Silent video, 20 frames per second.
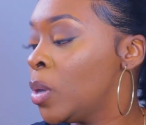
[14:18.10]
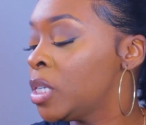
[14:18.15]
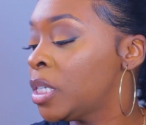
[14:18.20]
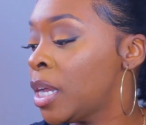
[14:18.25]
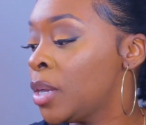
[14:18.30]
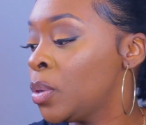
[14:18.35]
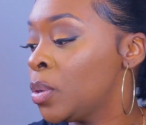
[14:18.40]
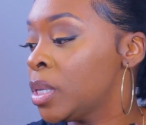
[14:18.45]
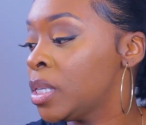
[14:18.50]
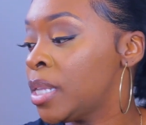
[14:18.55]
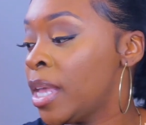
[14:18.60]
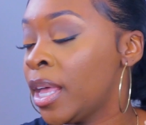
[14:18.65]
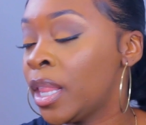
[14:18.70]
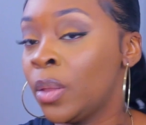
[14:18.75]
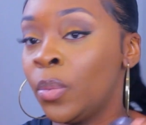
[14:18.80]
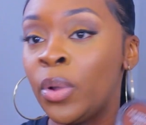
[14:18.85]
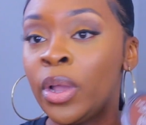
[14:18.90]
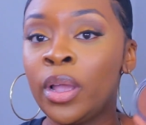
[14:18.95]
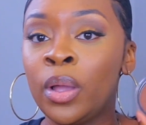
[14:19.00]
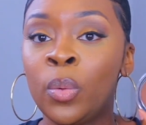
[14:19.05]
I knew
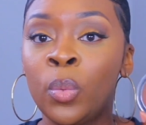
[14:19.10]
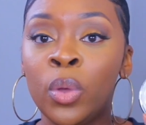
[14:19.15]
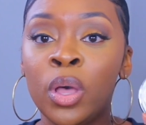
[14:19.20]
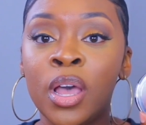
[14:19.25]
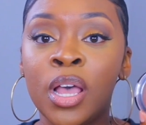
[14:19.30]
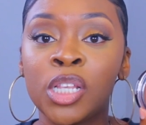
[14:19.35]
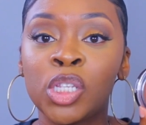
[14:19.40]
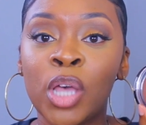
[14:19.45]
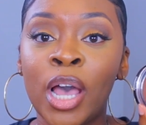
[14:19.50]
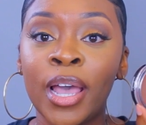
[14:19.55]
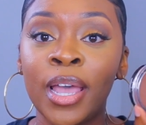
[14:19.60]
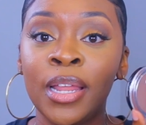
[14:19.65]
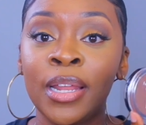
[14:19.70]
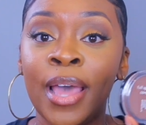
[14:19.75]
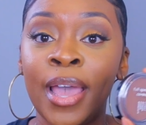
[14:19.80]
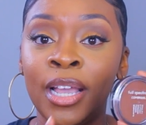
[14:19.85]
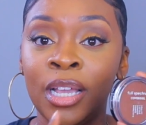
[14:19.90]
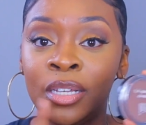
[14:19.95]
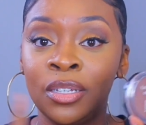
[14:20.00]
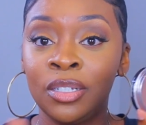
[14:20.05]
exactly where it was so I can
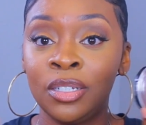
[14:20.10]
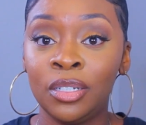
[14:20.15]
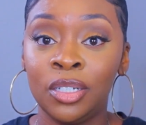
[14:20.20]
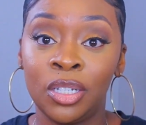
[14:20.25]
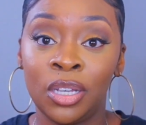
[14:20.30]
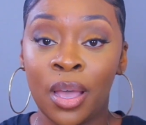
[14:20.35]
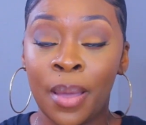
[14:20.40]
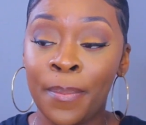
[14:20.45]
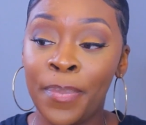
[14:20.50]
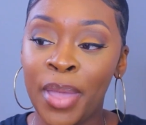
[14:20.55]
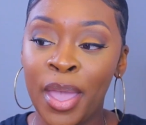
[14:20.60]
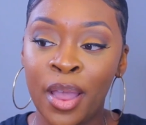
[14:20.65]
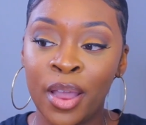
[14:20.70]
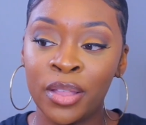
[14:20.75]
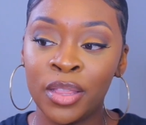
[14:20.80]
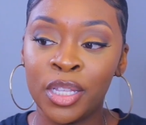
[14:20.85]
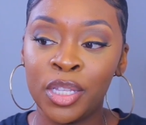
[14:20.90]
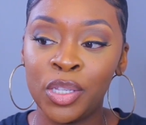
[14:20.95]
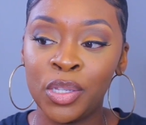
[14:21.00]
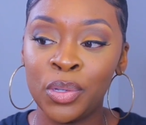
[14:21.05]
like
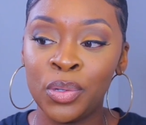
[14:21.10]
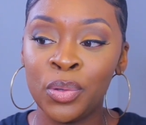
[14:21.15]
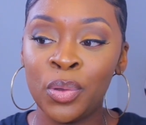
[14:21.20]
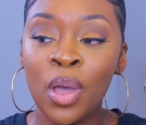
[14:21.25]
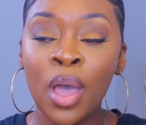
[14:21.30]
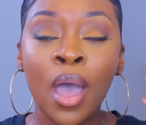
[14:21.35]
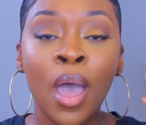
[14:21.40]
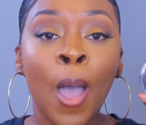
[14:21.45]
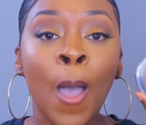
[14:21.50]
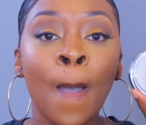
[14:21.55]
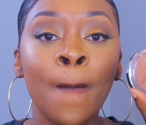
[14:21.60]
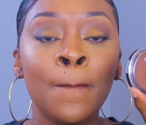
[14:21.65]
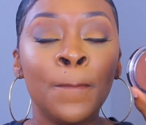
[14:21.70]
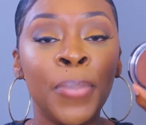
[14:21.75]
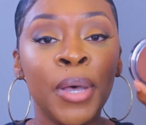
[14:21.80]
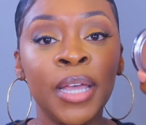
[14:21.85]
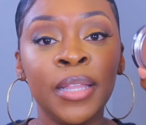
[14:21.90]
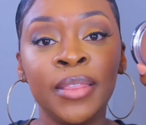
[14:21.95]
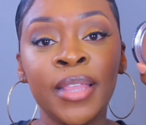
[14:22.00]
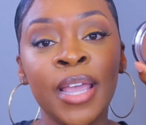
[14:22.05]
compare the two.
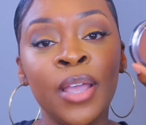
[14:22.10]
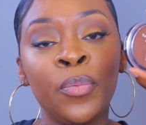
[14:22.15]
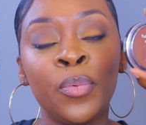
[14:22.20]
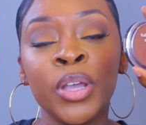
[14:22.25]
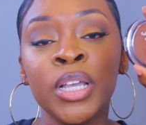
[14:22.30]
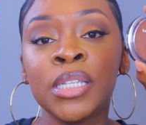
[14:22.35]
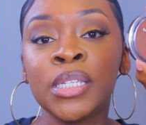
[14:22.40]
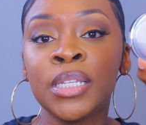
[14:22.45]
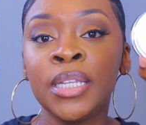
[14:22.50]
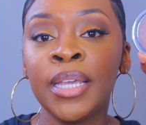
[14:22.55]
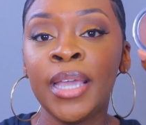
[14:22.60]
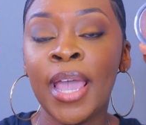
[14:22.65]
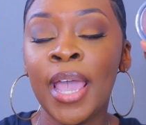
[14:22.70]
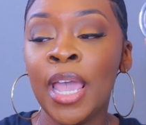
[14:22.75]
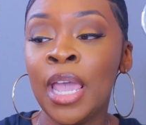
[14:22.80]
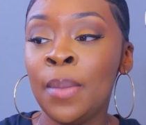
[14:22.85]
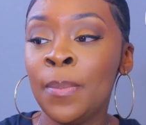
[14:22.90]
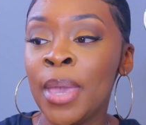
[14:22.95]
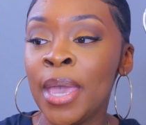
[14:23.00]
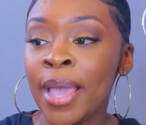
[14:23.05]
But they recently
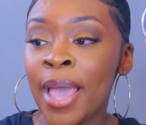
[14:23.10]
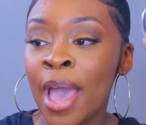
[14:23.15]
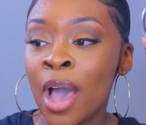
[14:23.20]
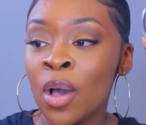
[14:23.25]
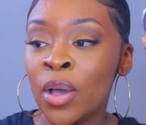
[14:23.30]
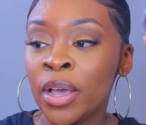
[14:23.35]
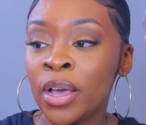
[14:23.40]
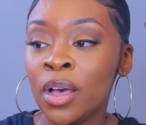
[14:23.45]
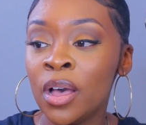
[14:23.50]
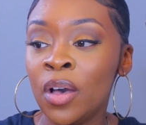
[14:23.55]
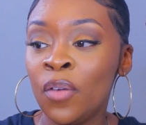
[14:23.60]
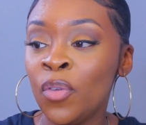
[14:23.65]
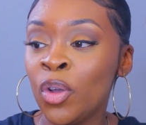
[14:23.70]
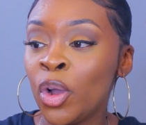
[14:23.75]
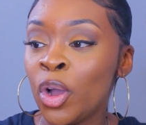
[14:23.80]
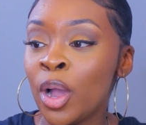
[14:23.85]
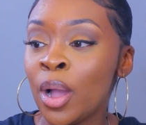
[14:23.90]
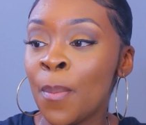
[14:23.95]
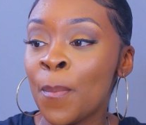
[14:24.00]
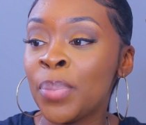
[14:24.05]
came back out, and
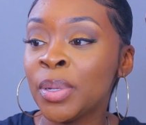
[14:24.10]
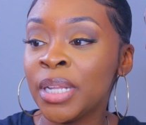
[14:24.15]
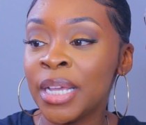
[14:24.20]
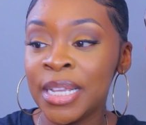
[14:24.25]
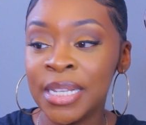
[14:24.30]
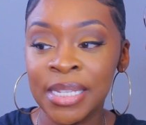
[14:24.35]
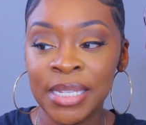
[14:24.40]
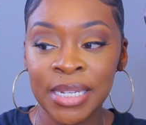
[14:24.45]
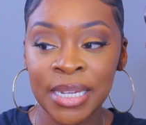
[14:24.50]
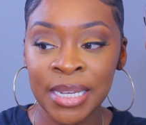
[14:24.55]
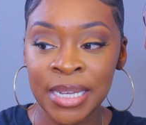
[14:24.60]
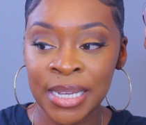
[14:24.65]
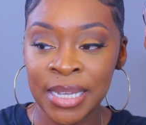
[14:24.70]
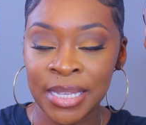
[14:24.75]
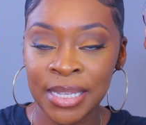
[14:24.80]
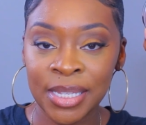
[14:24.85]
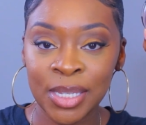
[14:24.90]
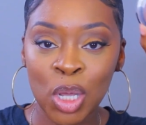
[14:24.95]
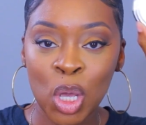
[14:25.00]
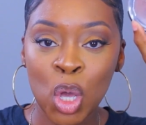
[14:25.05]
CoverGirl blessed
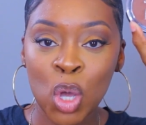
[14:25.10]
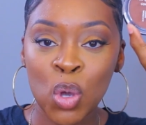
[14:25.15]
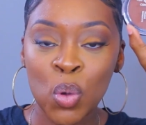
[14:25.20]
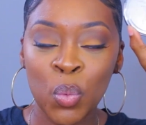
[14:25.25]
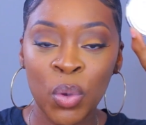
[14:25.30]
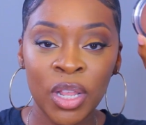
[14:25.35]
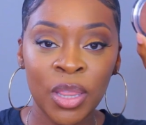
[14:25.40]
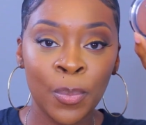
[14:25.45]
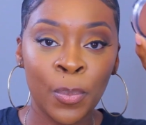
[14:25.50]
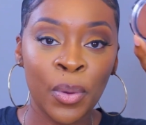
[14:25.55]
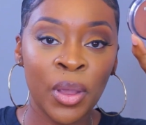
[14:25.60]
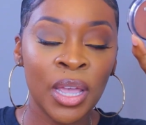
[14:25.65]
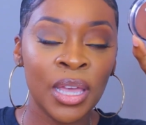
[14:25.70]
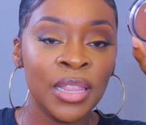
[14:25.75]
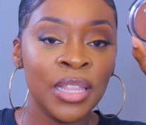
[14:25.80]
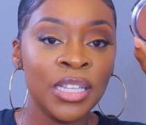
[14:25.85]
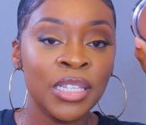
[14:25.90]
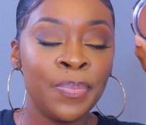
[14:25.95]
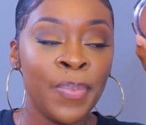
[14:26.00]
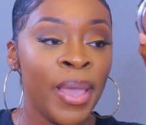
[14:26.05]
us with
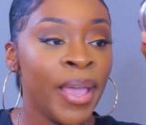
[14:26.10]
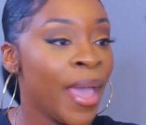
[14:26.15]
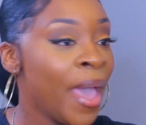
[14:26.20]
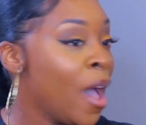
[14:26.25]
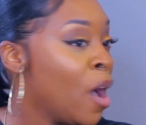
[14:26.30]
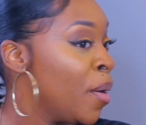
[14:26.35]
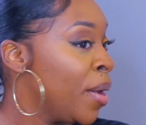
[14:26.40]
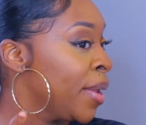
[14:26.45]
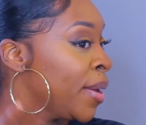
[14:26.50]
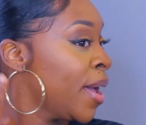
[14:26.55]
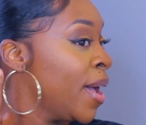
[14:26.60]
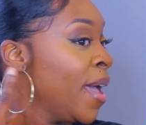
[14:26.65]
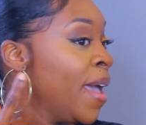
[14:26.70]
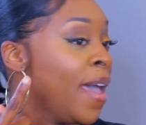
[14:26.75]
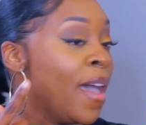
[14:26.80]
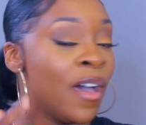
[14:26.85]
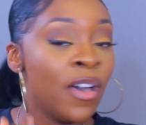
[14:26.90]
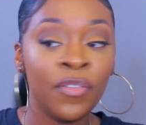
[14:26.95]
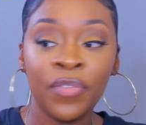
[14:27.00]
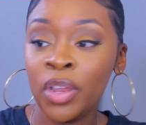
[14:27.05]
bringing this back out, and I
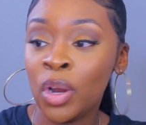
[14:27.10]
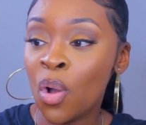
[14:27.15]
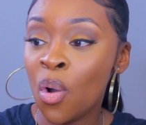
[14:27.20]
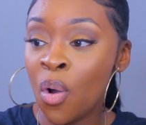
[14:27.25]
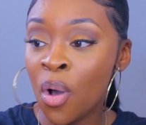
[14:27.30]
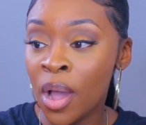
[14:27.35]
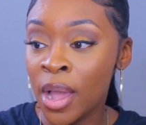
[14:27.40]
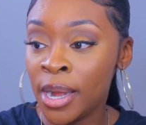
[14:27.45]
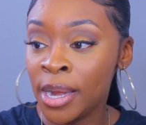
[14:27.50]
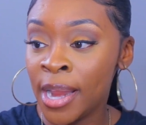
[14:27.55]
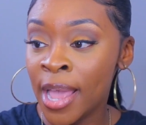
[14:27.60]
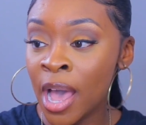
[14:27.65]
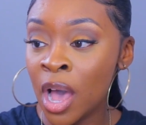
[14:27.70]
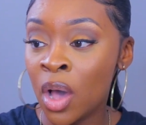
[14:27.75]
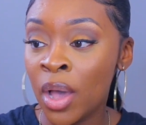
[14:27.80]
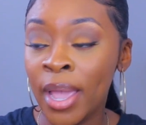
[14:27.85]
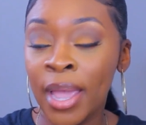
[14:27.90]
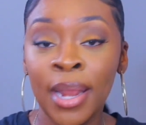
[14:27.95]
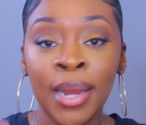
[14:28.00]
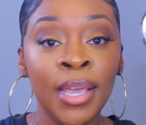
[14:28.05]
have it on
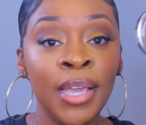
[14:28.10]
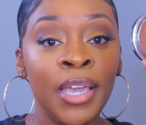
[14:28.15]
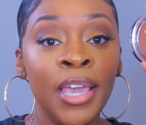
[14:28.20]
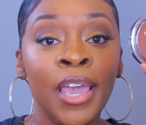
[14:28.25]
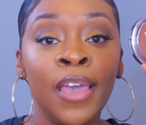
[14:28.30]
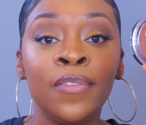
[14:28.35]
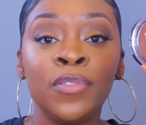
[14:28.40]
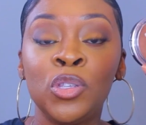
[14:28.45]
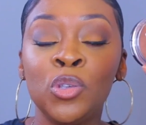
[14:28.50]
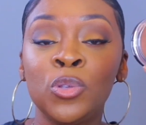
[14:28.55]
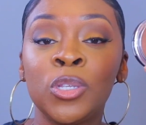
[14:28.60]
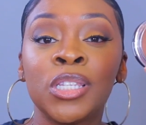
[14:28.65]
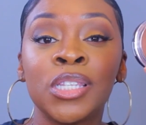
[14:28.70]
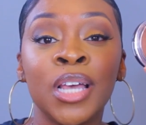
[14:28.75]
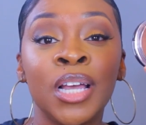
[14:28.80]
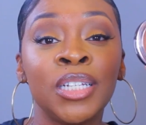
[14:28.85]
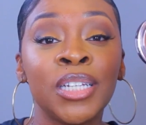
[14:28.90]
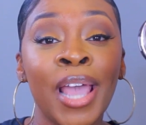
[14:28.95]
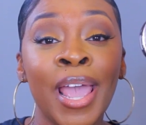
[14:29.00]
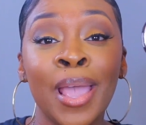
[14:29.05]
now, and it gives you
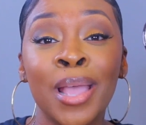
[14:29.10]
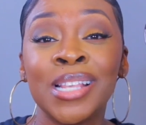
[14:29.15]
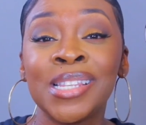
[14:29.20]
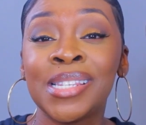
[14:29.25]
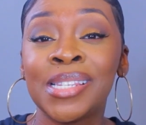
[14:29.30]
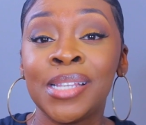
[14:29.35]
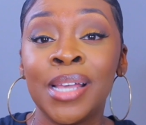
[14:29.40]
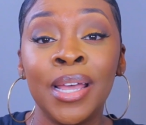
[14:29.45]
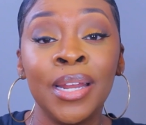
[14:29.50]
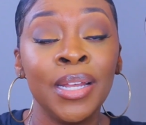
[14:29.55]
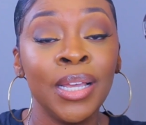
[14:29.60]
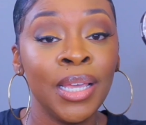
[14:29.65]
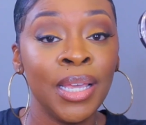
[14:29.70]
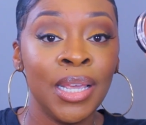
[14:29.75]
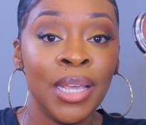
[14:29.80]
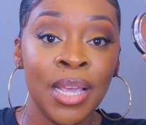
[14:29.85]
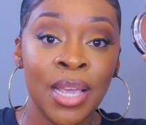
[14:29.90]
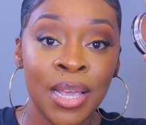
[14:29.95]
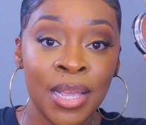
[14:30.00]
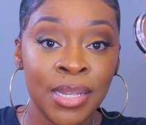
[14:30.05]
such a
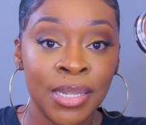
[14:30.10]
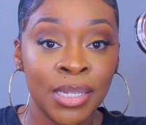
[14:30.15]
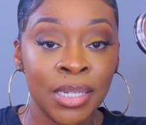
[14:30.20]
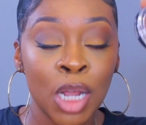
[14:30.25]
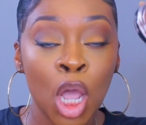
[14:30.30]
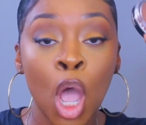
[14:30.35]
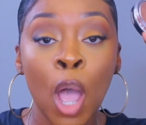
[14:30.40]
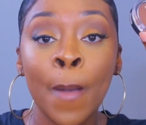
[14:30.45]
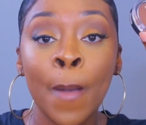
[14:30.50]
sun-kissed